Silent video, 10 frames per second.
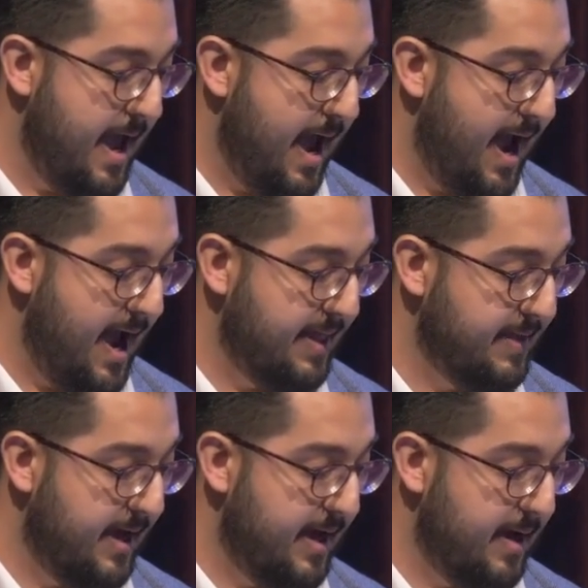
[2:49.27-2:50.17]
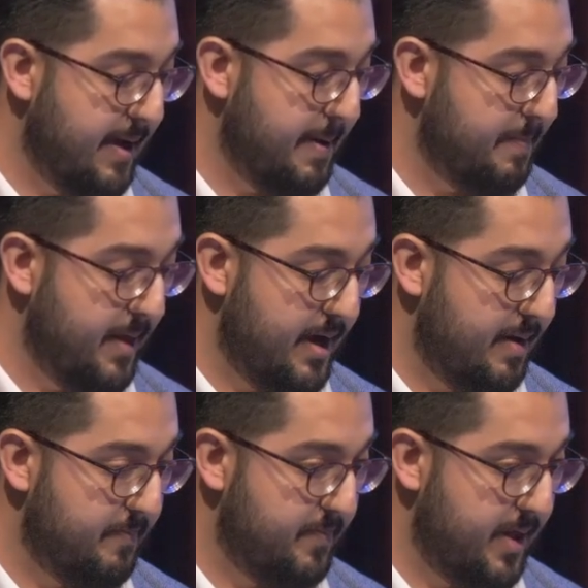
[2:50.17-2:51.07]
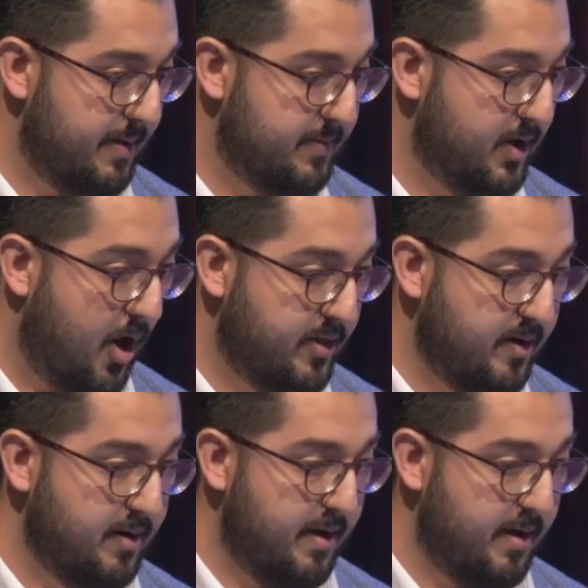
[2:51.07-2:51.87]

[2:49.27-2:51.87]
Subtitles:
And the other